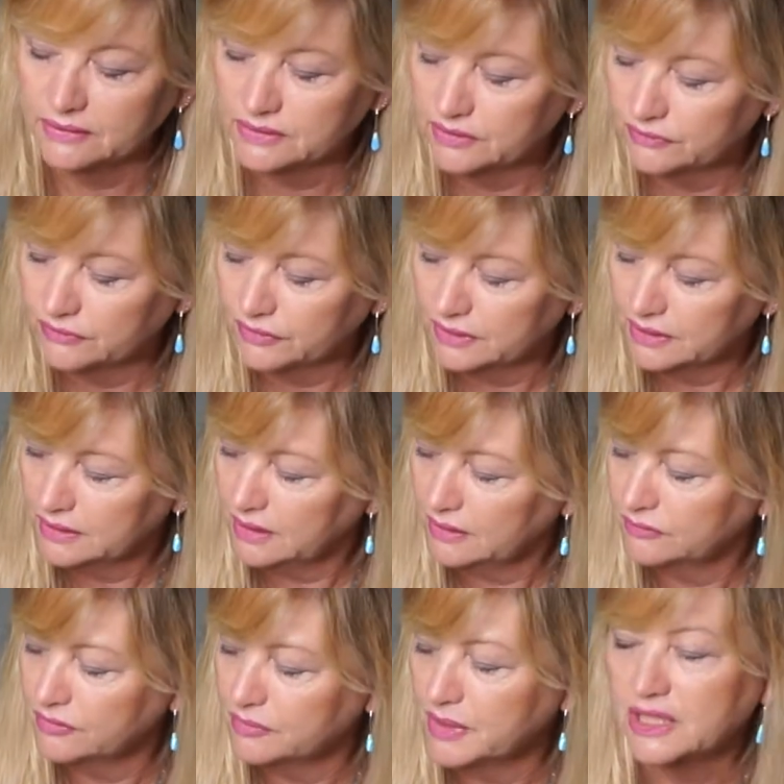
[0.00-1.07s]
different
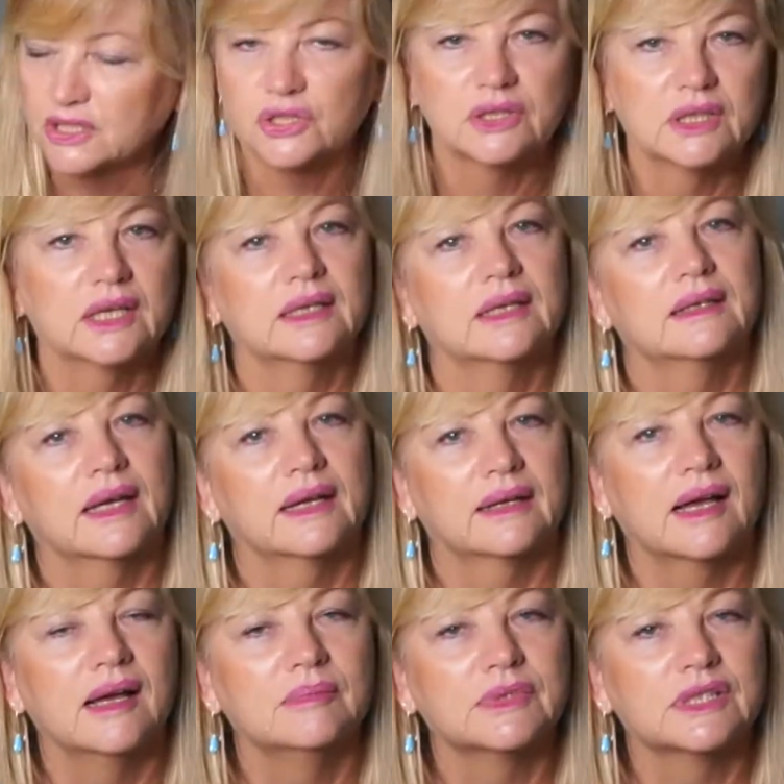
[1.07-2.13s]
information that
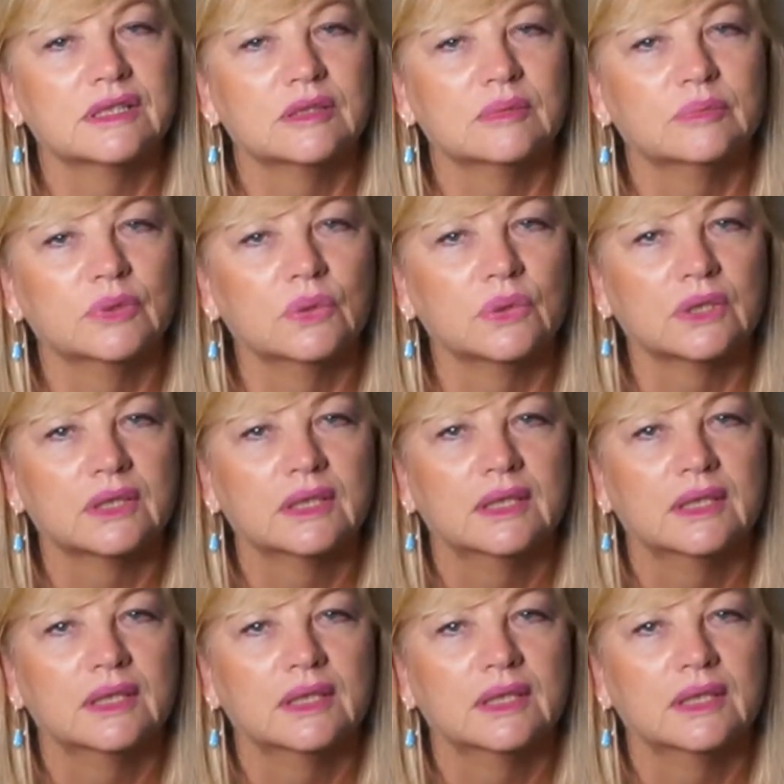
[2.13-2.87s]
comes in the book.